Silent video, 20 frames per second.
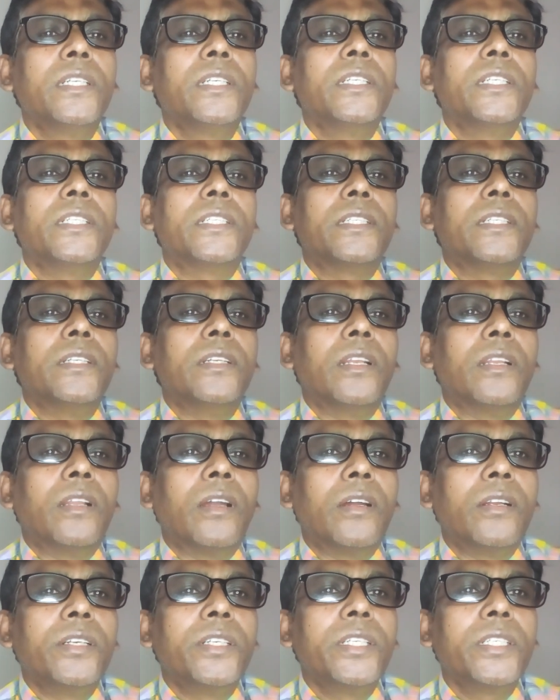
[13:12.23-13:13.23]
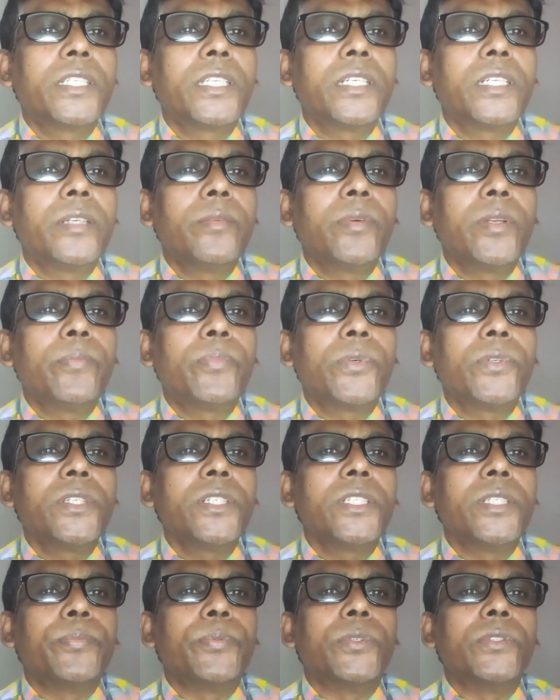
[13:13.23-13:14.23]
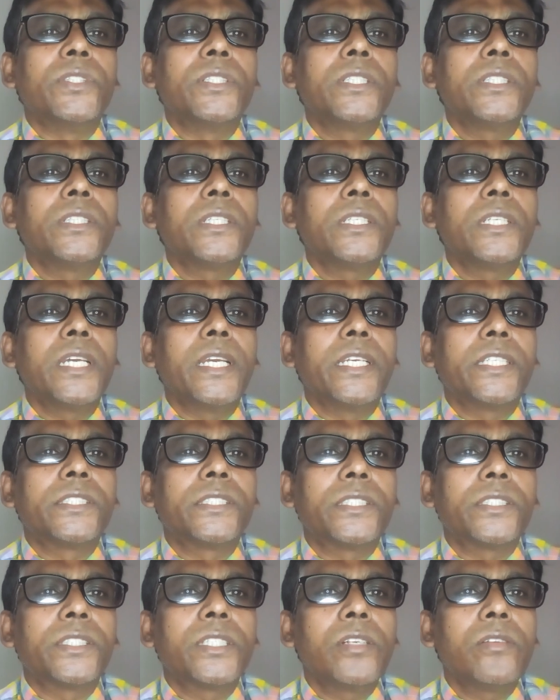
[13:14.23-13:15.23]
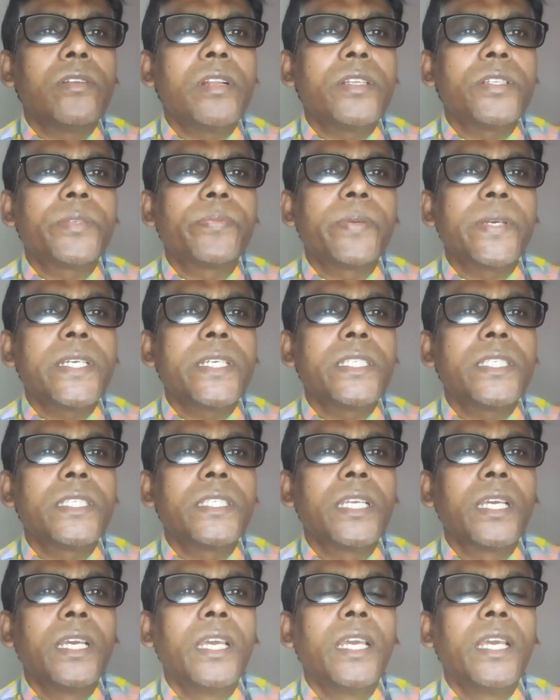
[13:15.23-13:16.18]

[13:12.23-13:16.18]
it non-degradable protein deposited in the extracellular space,